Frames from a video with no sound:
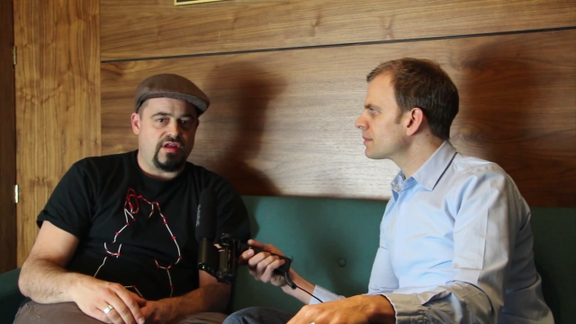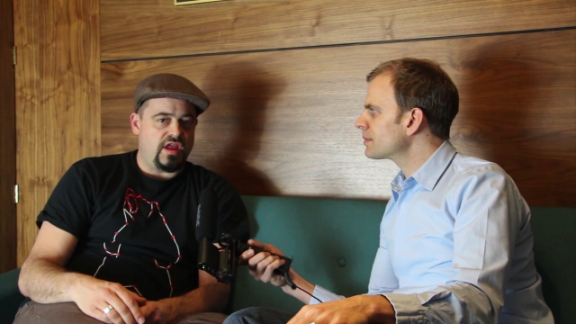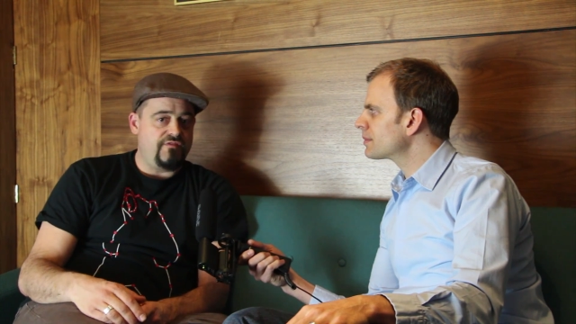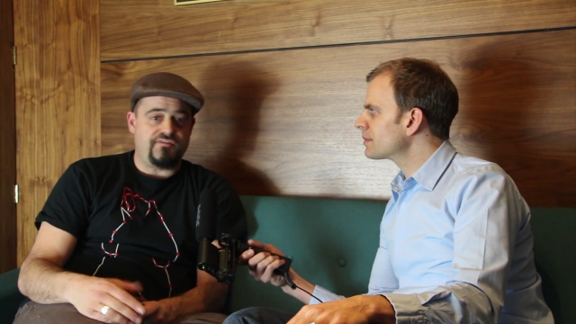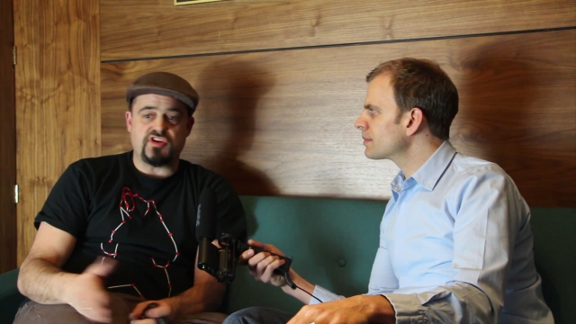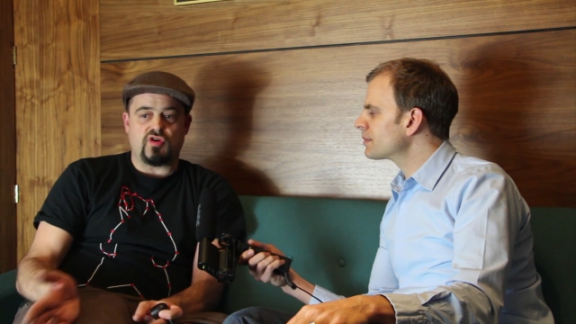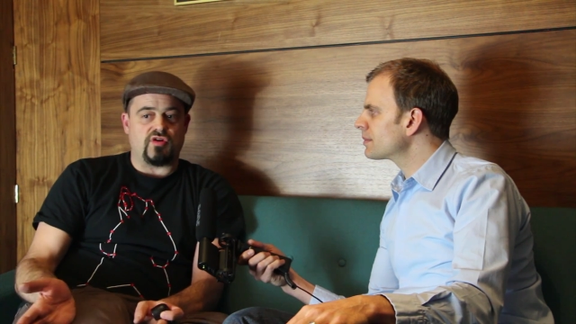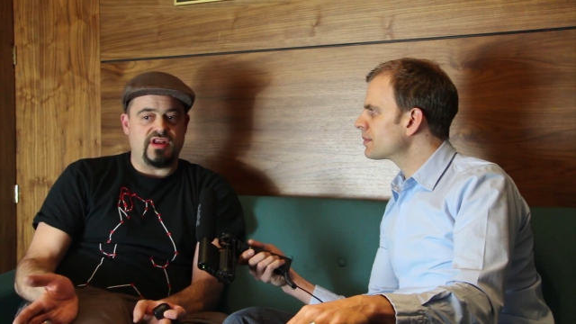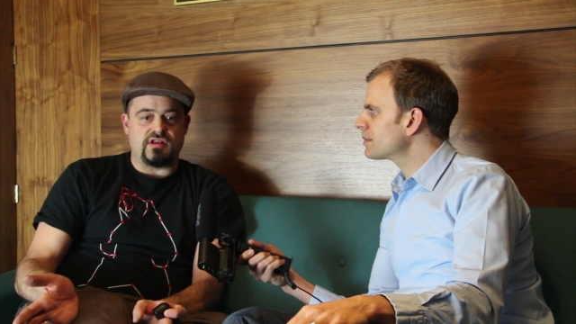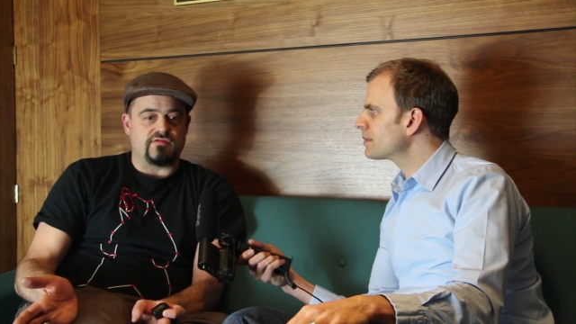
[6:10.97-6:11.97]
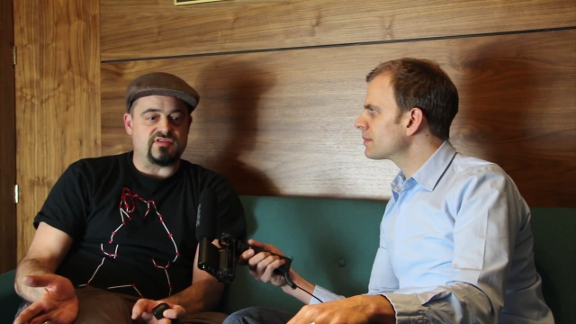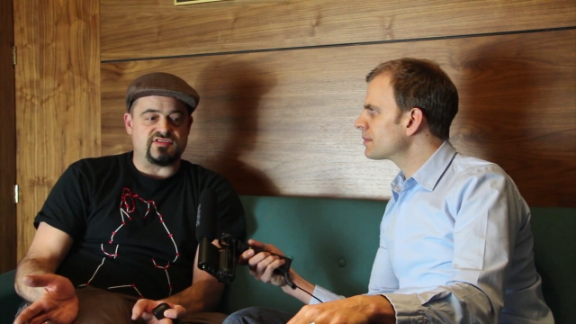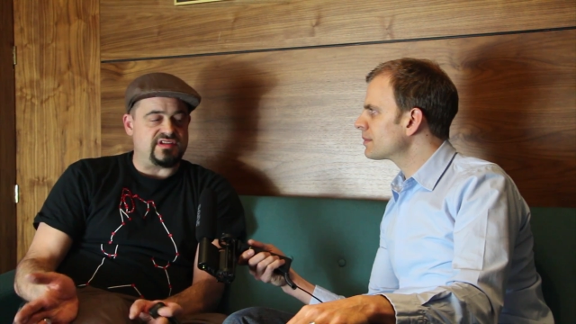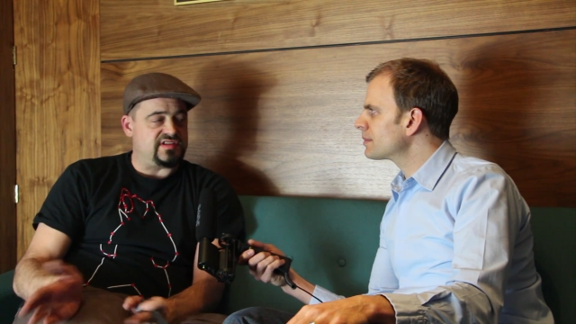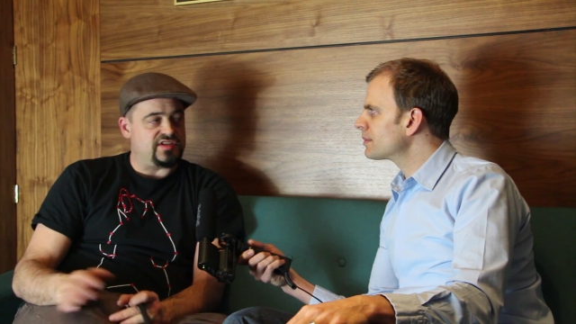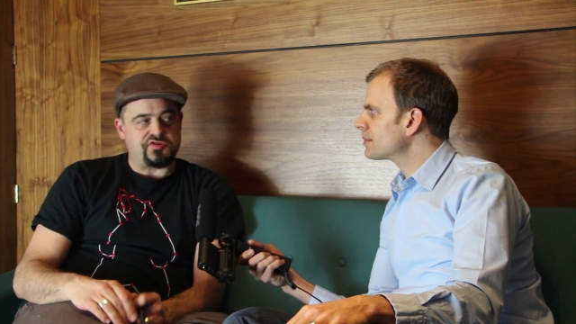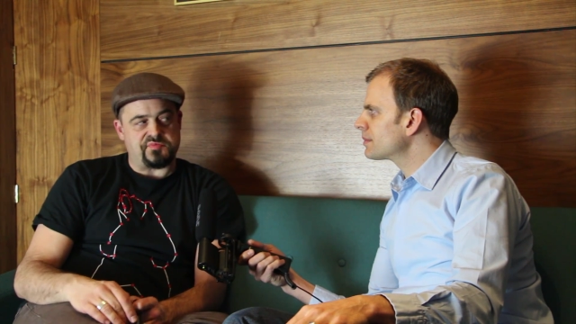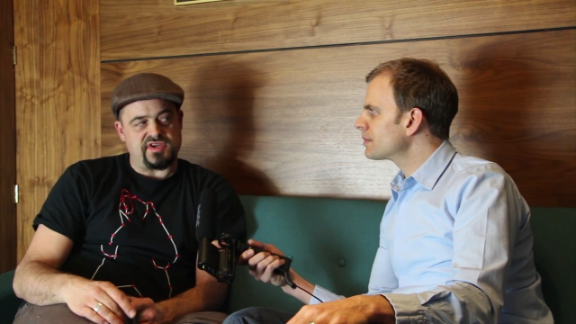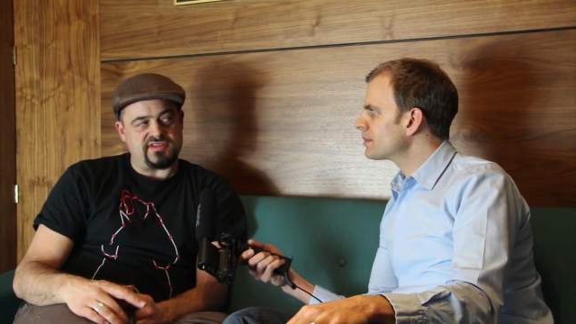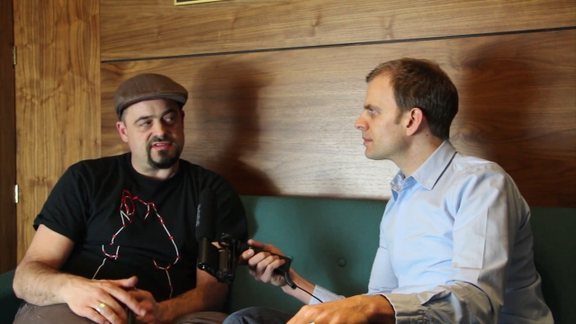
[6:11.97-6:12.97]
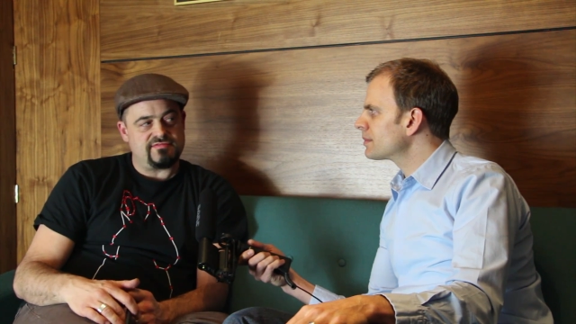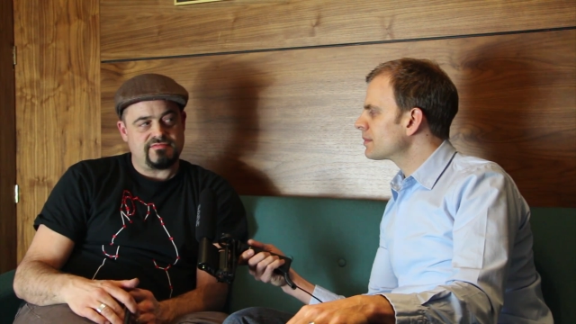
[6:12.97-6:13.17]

Speaker 1: If you're not on any of those things, I don't mind.